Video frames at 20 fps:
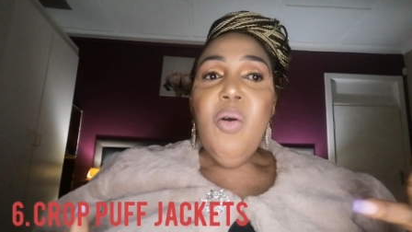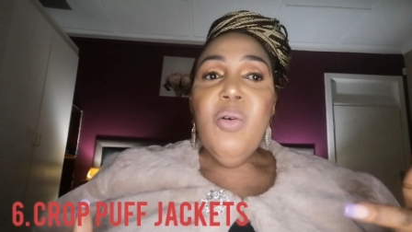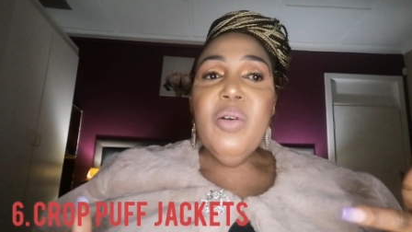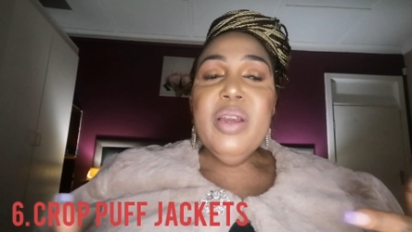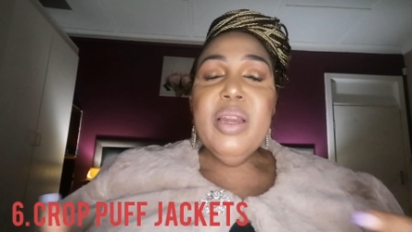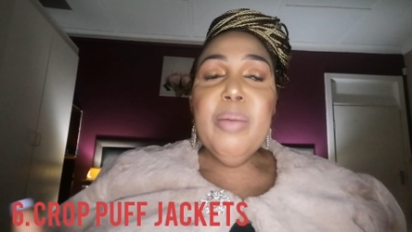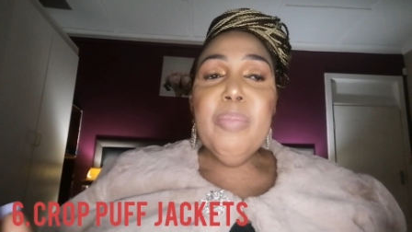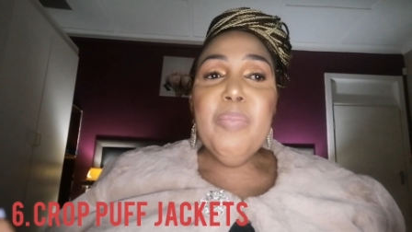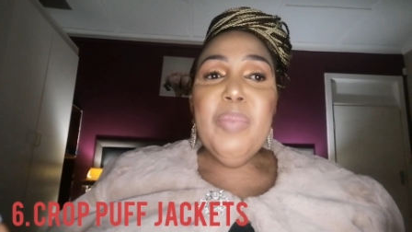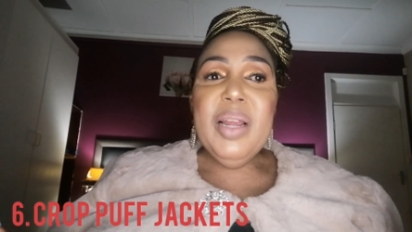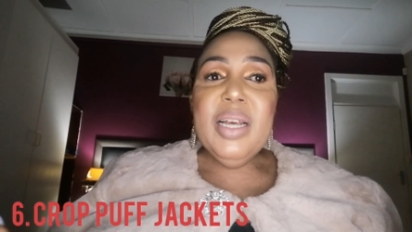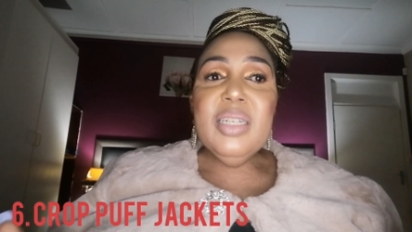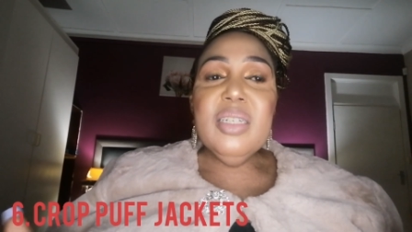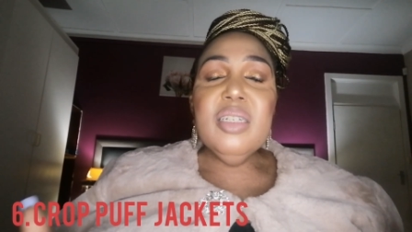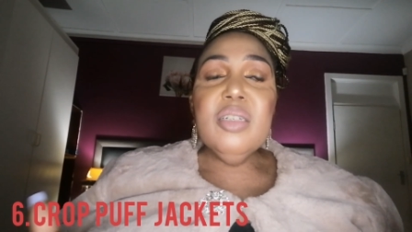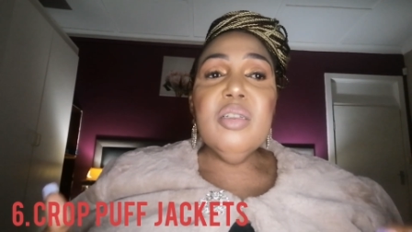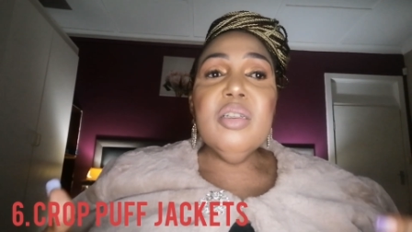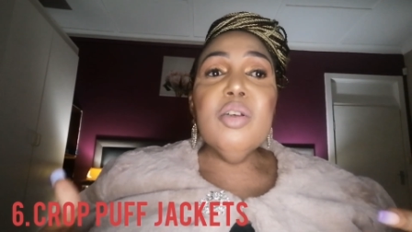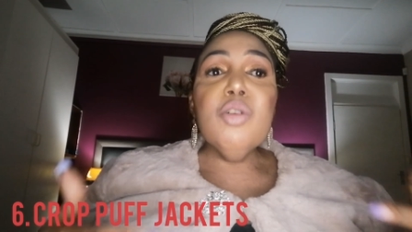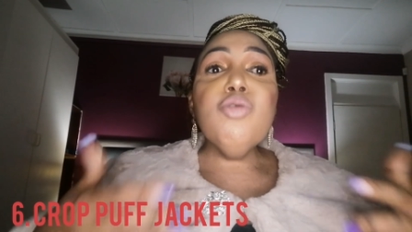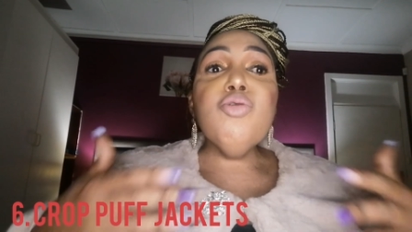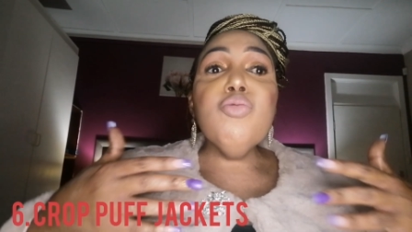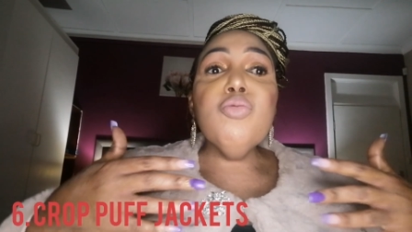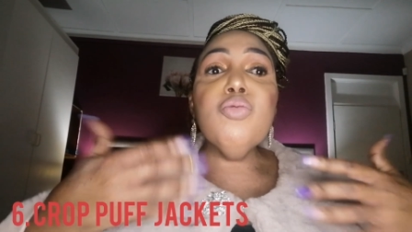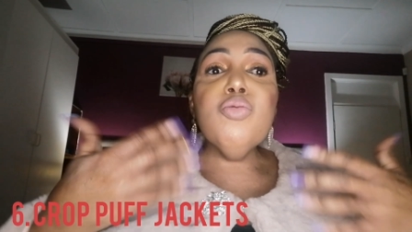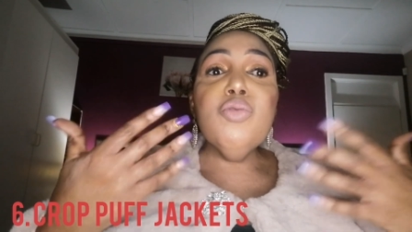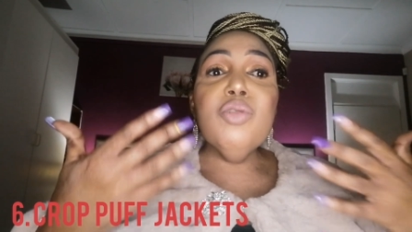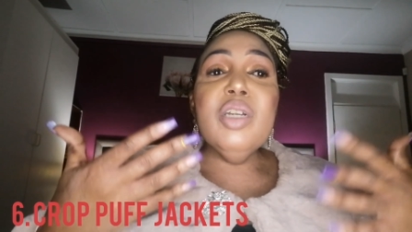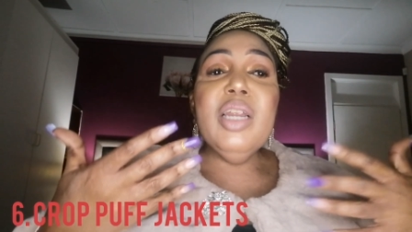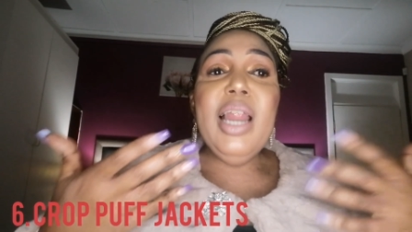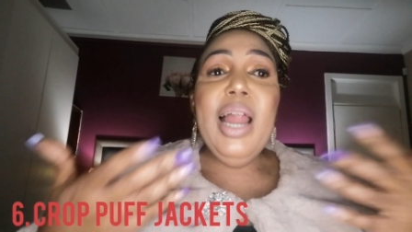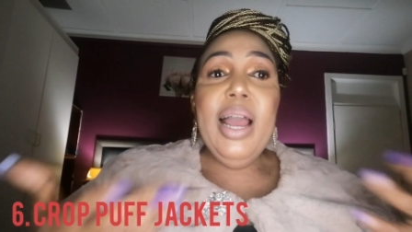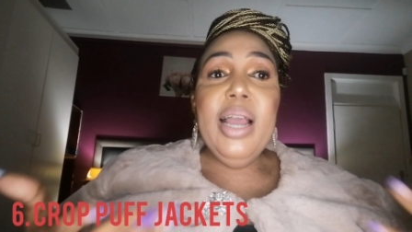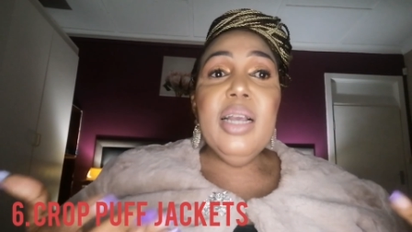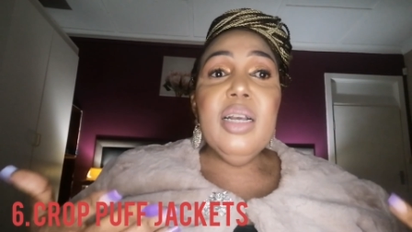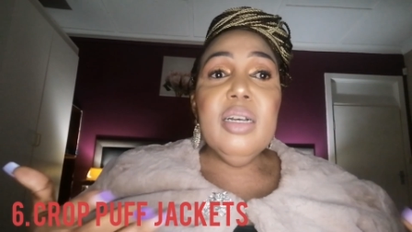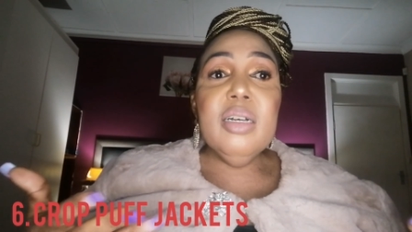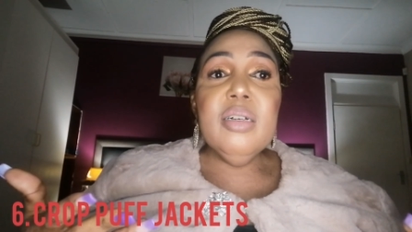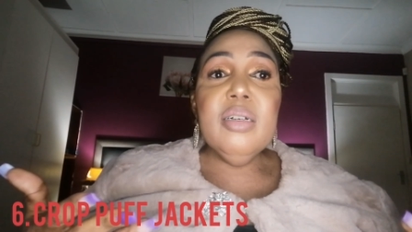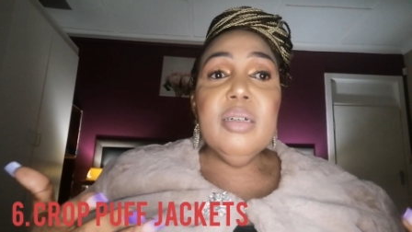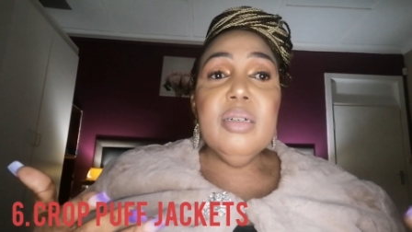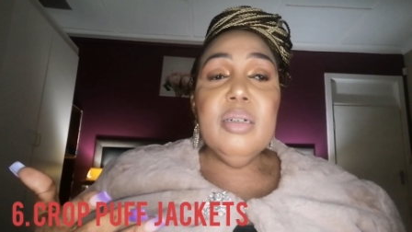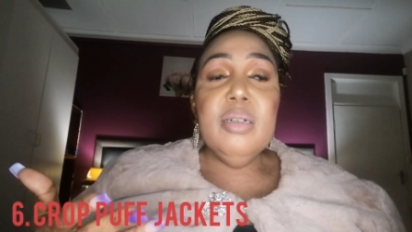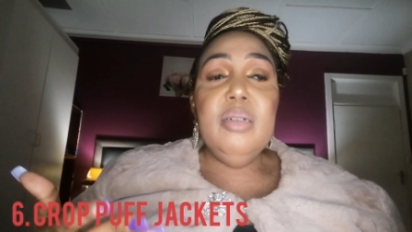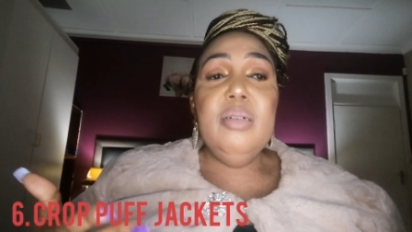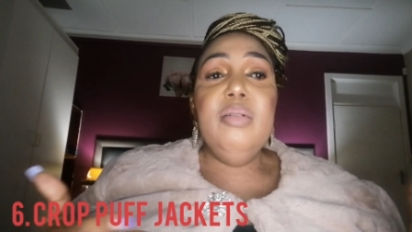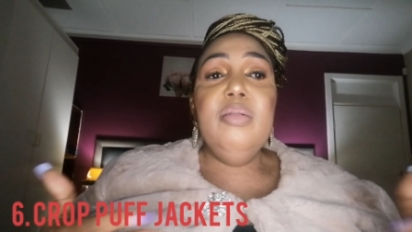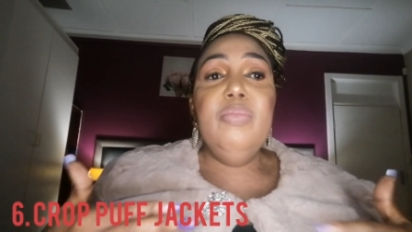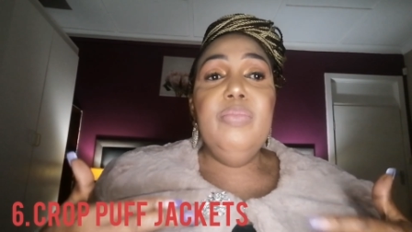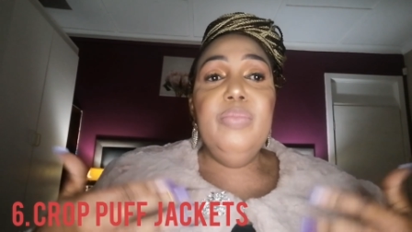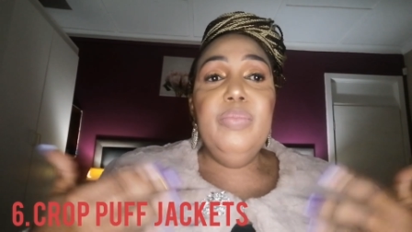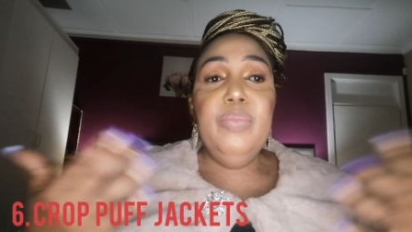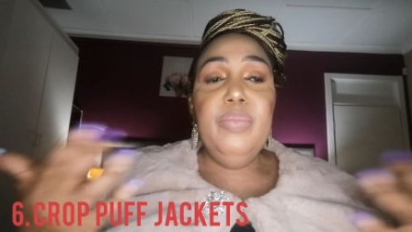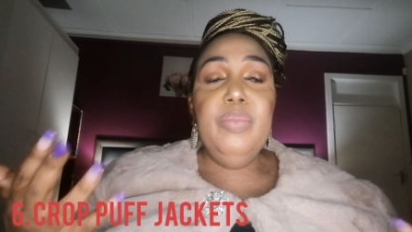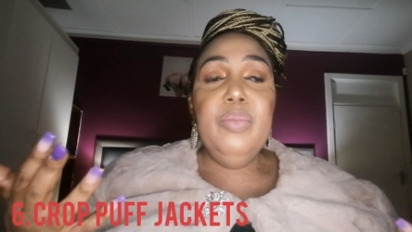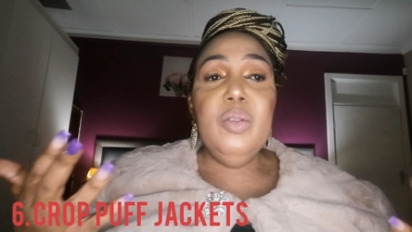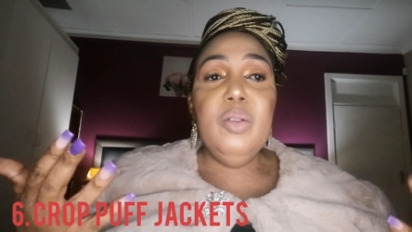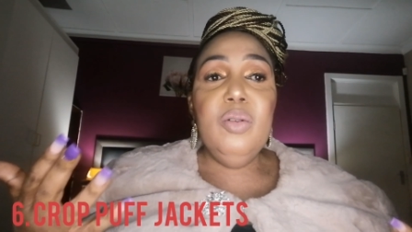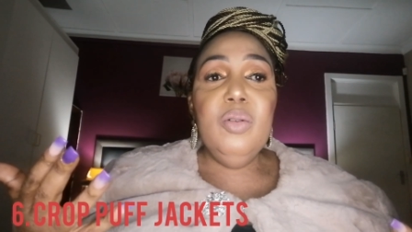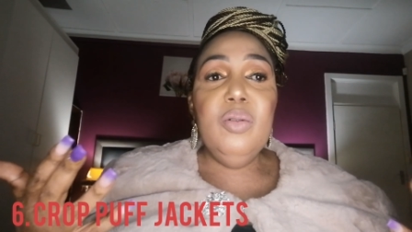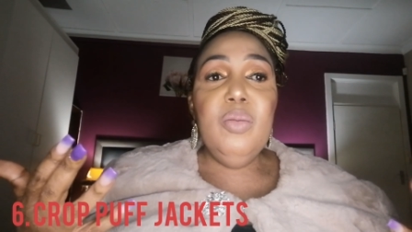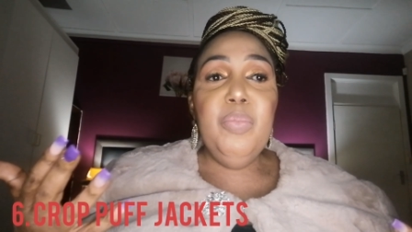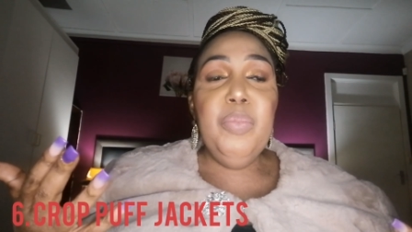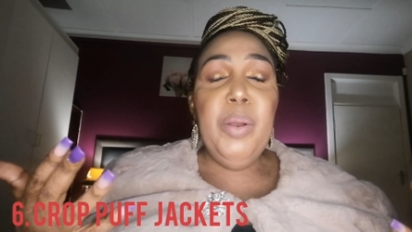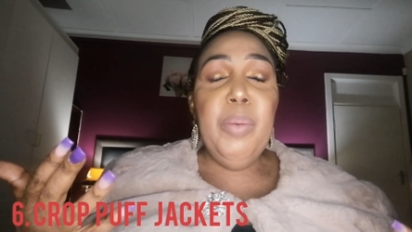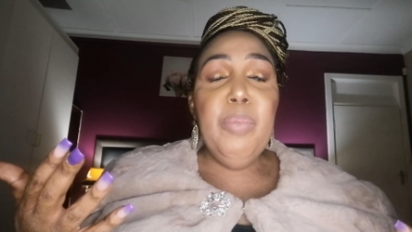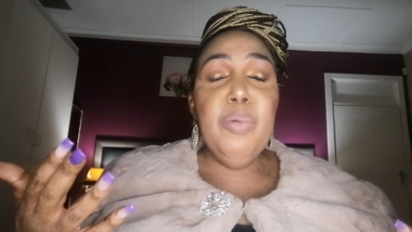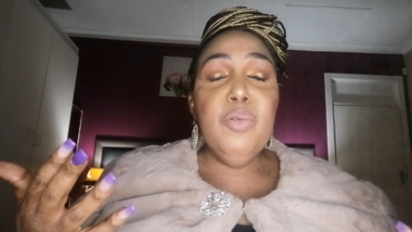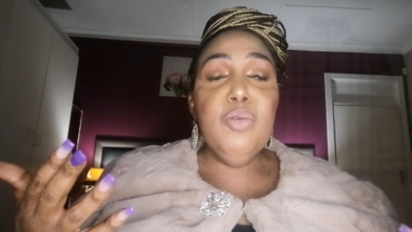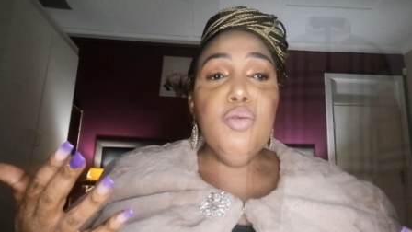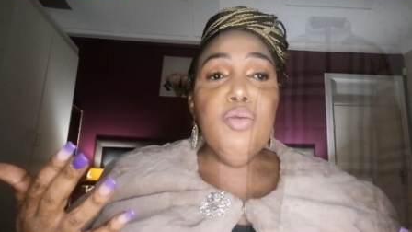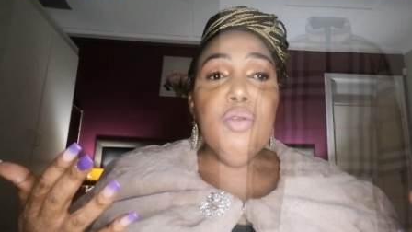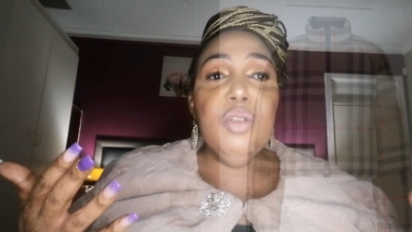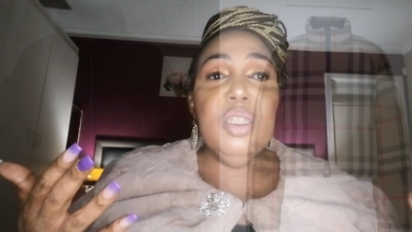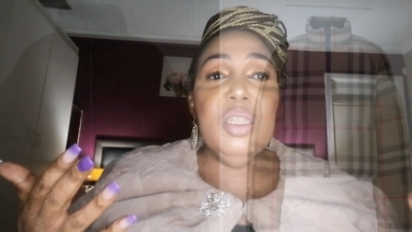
on the places that you wouldn't like people to